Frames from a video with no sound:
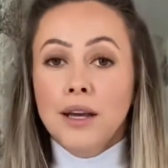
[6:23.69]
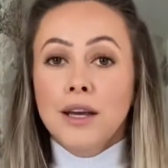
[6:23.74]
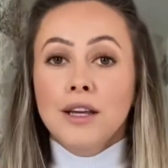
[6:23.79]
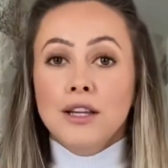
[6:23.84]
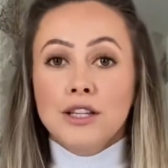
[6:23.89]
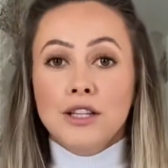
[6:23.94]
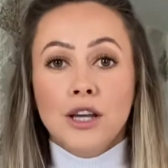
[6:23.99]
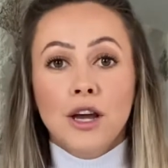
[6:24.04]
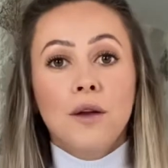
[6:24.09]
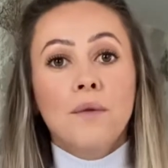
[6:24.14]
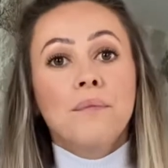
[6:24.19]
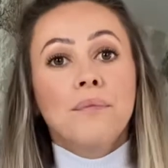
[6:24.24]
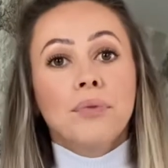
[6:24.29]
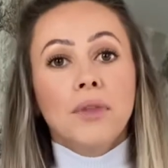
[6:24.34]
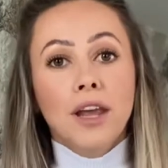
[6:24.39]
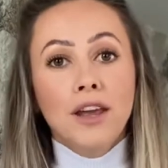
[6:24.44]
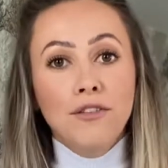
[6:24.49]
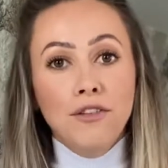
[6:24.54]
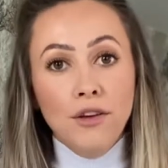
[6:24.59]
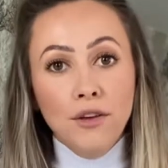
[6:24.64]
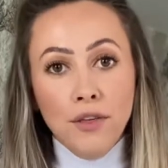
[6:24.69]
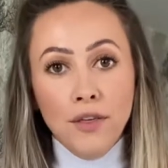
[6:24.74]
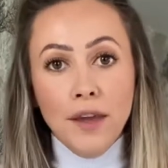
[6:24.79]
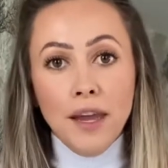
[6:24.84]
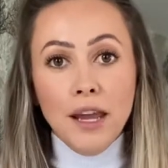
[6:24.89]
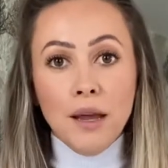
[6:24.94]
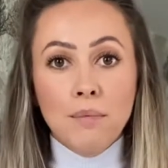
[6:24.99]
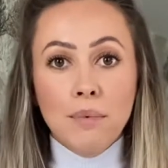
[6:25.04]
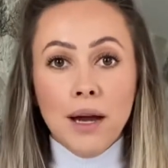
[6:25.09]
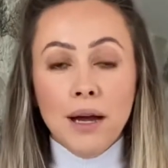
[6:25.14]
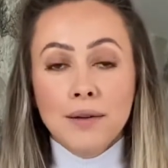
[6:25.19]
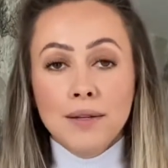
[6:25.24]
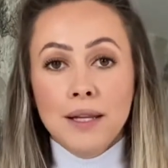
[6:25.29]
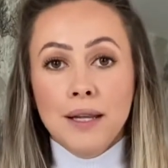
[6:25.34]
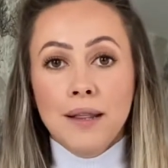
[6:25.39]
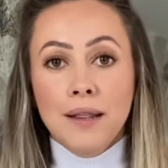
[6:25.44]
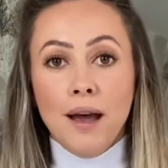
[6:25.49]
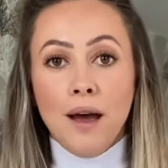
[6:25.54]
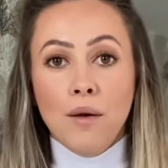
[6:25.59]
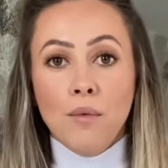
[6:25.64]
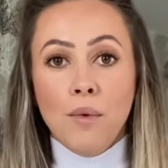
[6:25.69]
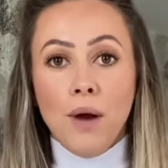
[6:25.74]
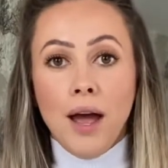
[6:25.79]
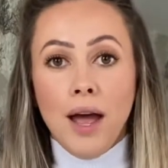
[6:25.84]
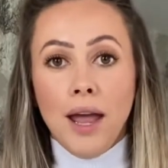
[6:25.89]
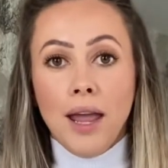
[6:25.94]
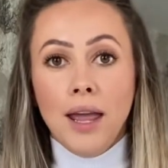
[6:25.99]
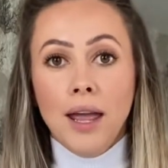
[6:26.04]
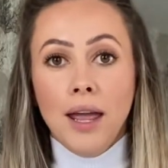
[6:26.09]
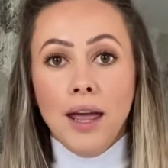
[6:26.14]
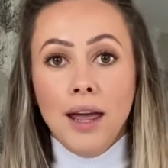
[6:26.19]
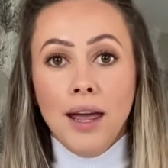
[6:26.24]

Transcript: So if you think about it that way,